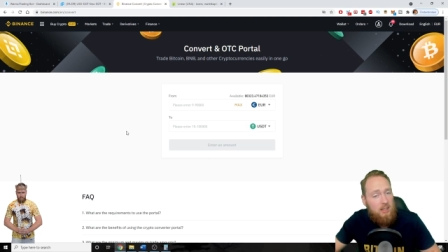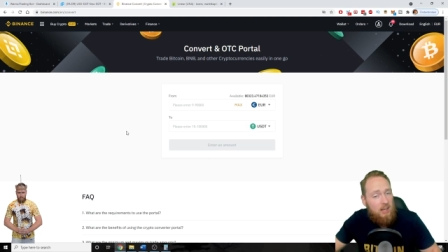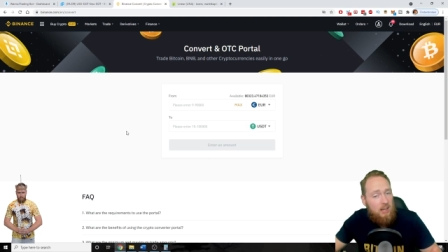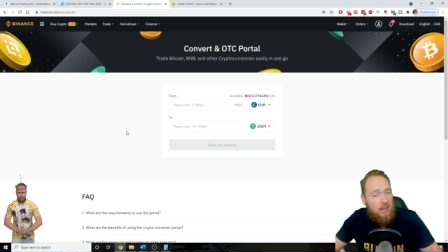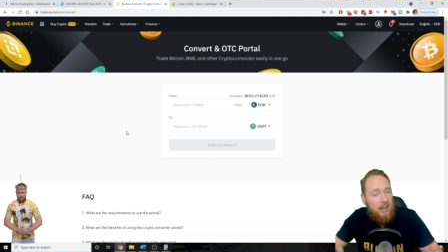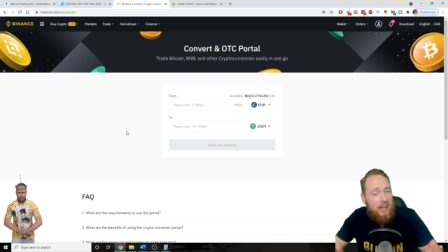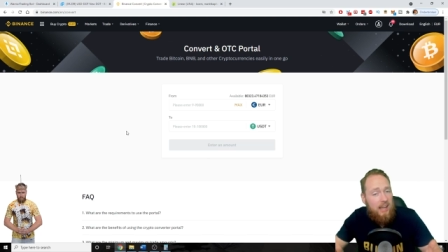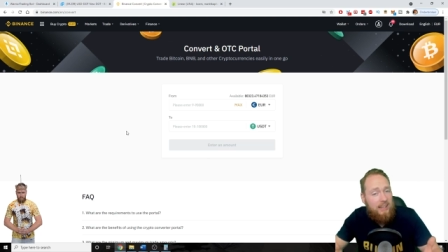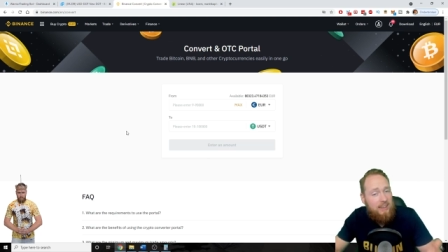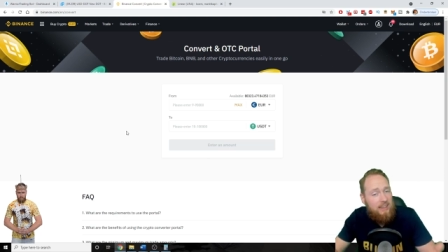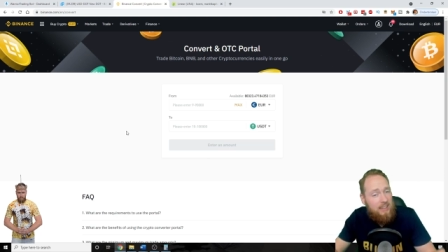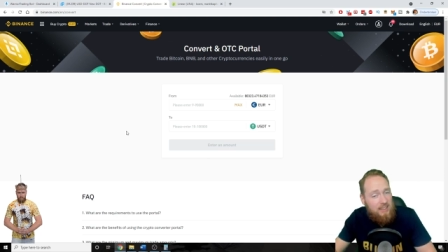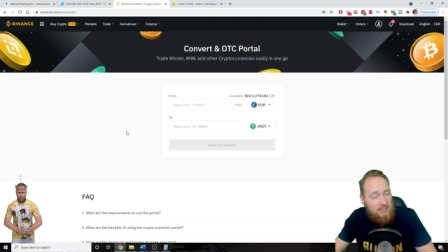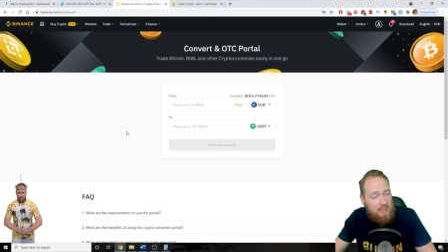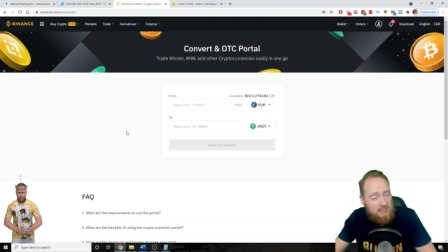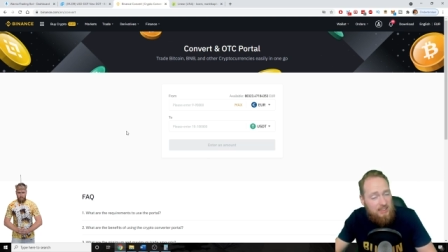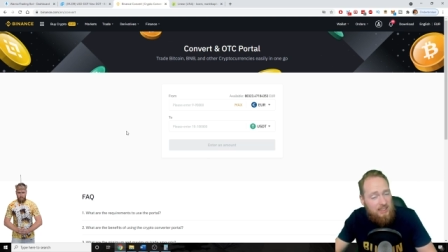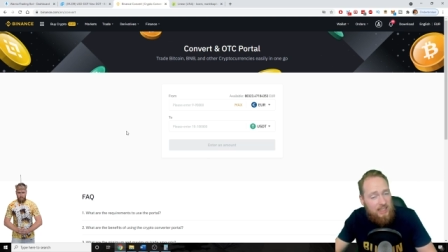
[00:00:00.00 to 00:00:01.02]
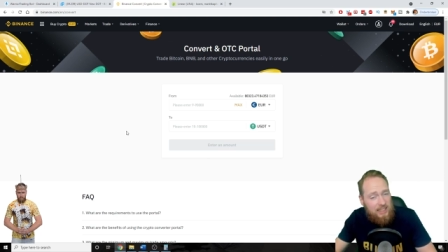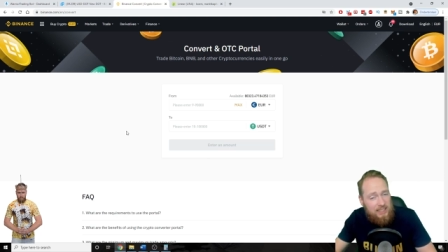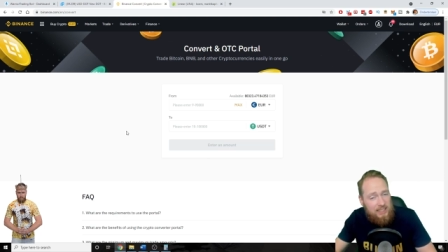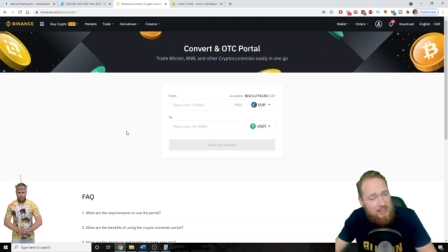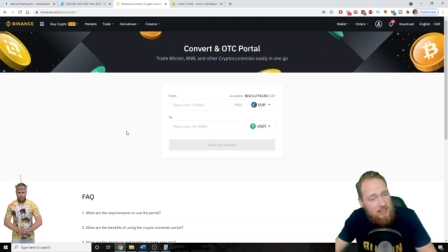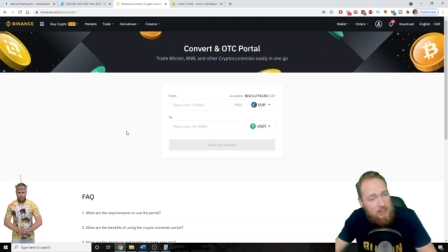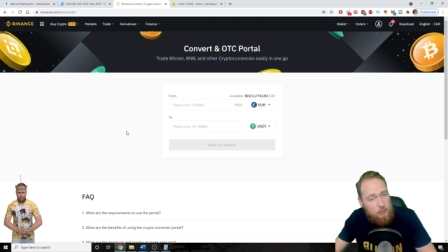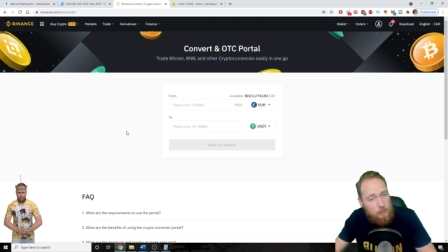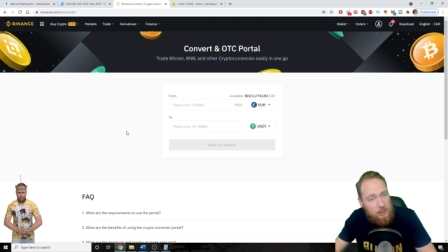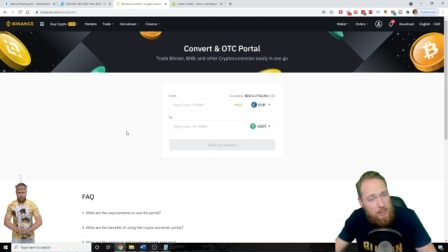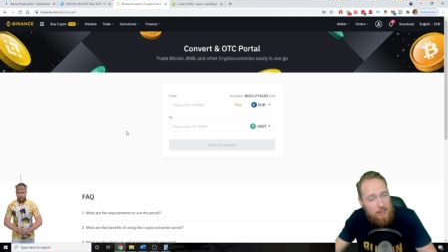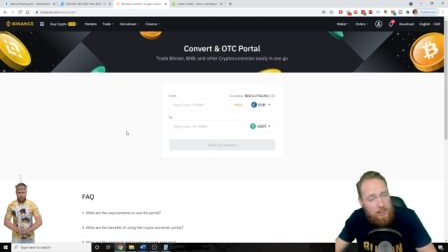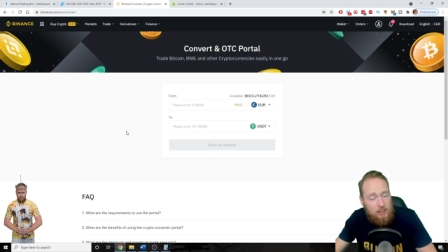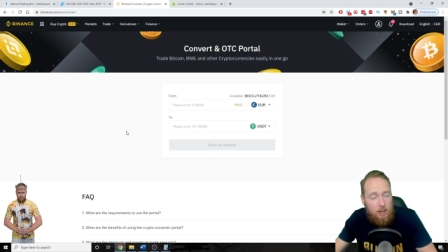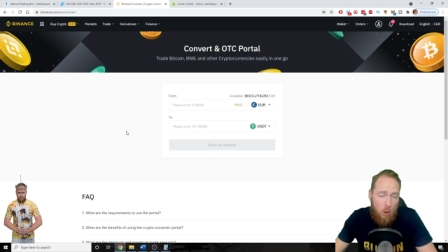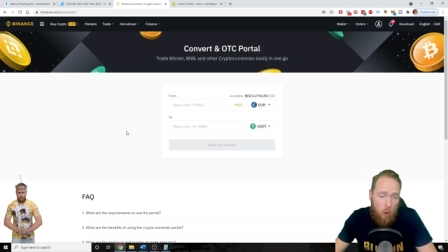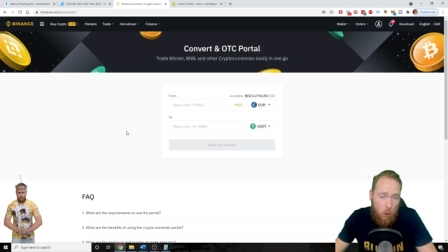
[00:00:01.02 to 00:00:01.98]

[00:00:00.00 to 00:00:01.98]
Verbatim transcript: Like this, the easy way,